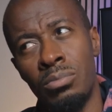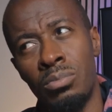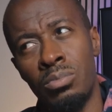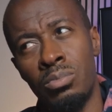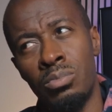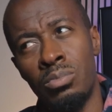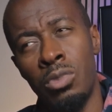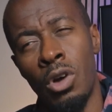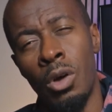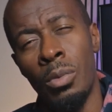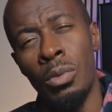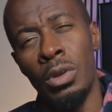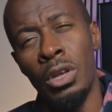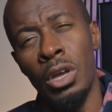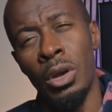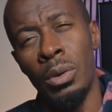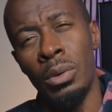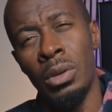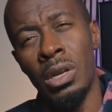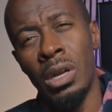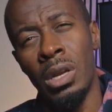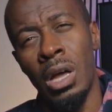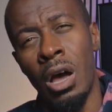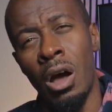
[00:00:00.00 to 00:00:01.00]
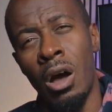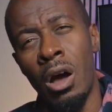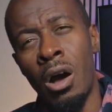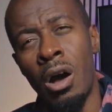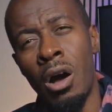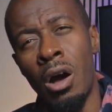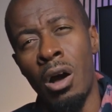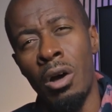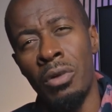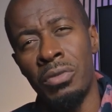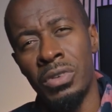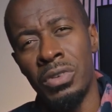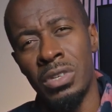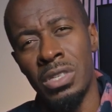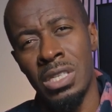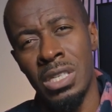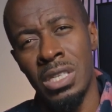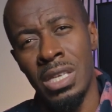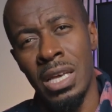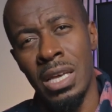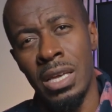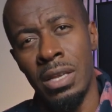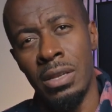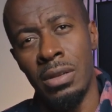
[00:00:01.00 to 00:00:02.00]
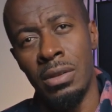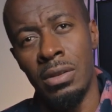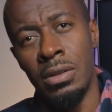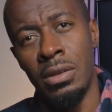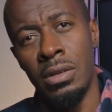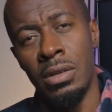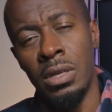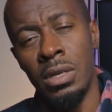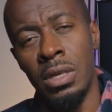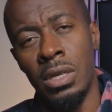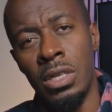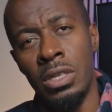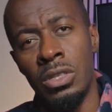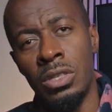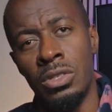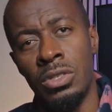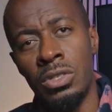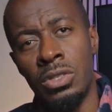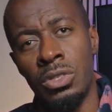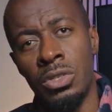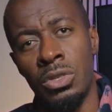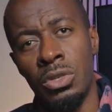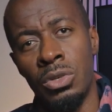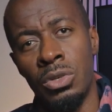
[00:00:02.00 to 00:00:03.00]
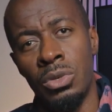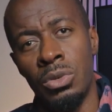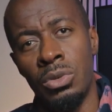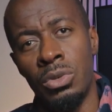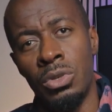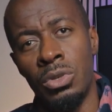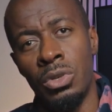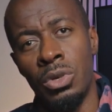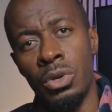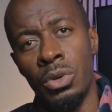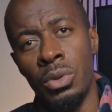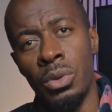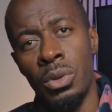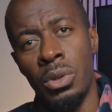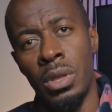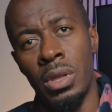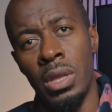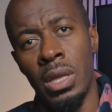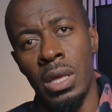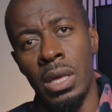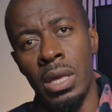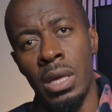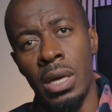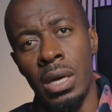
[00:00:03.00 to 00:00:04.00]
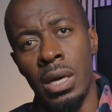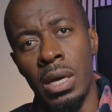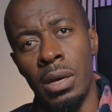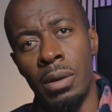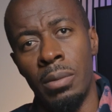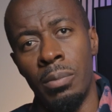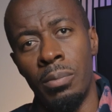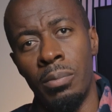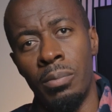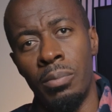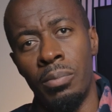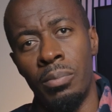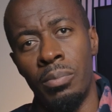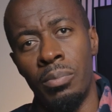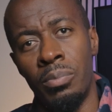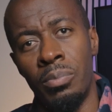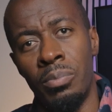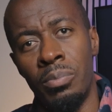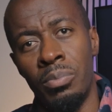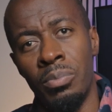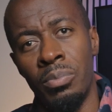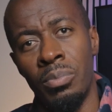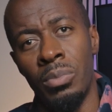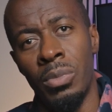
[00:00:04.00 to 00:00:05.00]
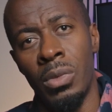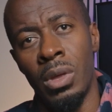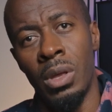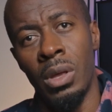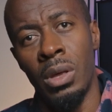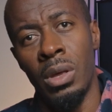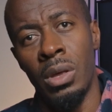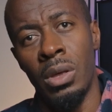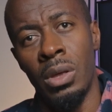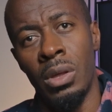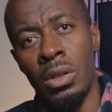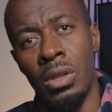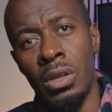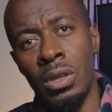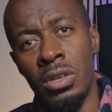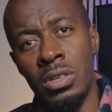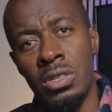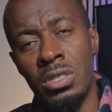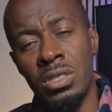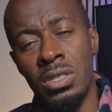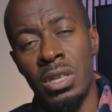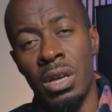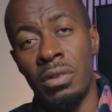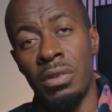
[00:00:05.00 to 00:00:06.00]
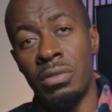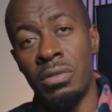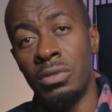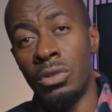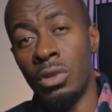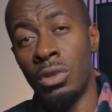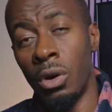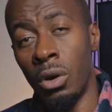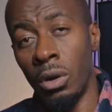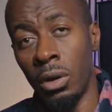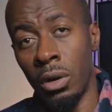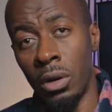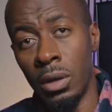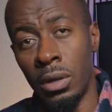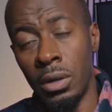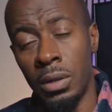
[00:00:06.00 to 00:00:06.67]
probably only like half a skin to do the stuffed dog.